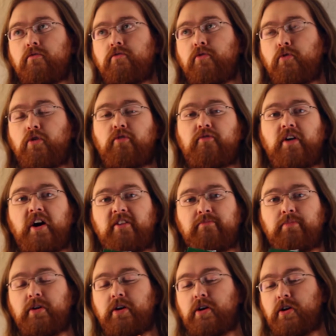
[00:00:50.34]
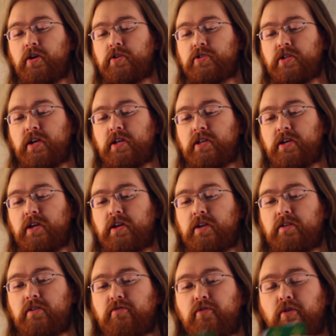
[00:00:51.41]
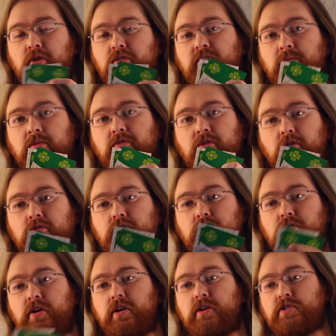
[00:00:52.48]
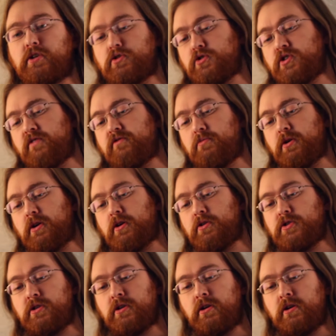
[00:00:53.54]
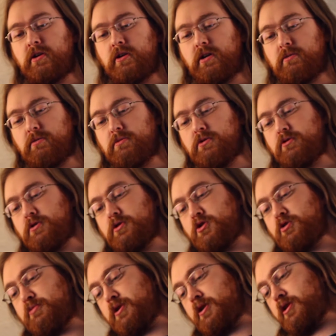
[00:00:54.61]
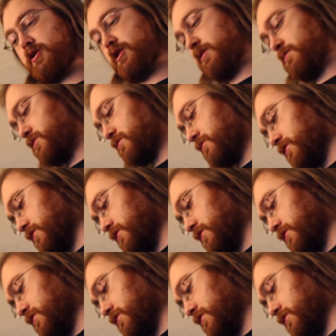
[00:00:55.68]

or 5 players, and then 4 of them if you're doing 6 or 7 players. I'm doing a 2-player game, so I'm